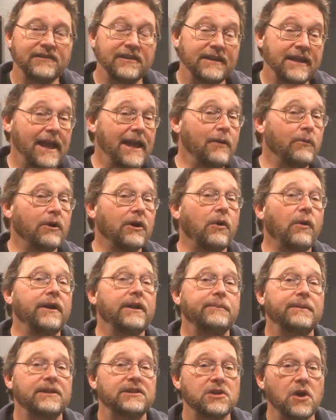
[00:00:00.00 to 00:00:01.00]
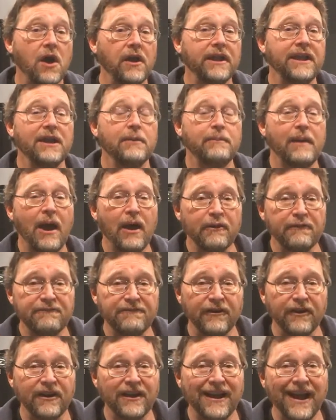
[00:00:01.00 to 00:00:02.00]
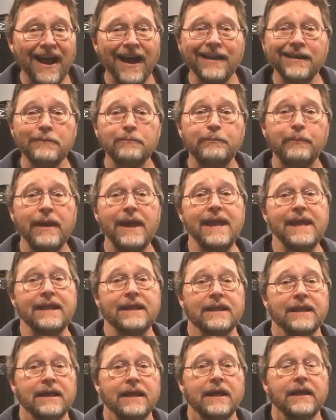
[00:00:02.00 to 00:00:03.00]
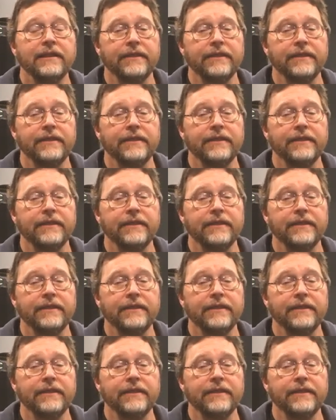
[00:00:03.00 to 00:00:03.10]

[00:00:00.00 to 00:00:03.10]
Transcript: Today we're going to be talking about a forgotten bait